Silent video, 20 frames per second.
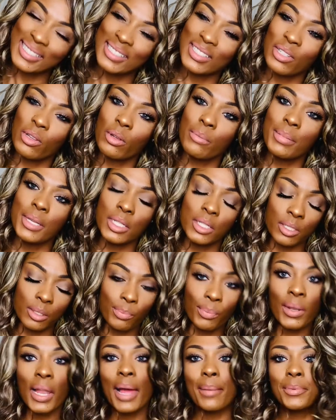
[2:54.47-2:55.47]
So it'd be just
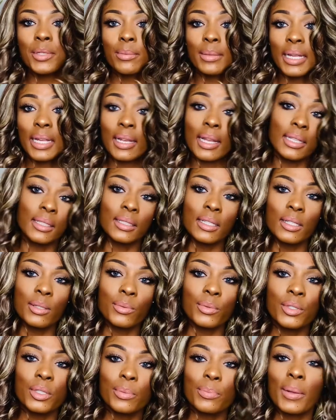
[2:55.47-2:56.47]
plopped on my head. Like this
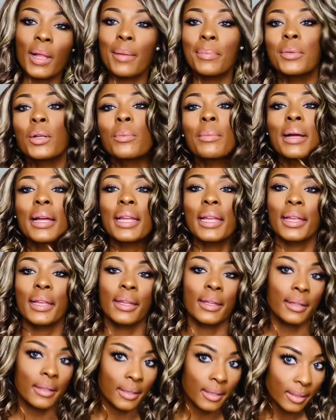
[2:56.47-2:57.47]
one just plopped on my
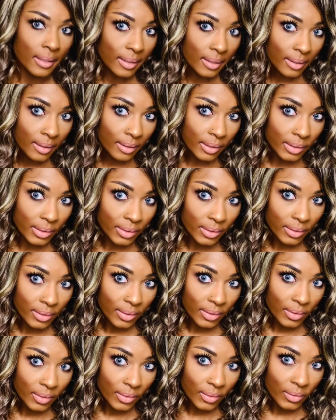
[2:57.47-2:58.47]
head. Look.
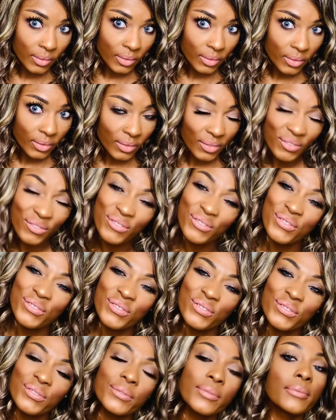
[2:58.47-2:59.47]
Mm-hmm.
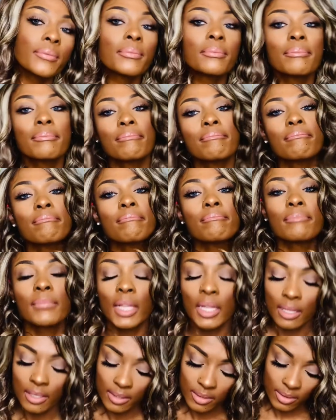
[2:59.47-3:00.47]

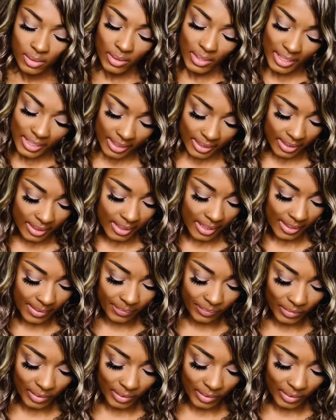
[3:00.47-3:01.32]
So let us see.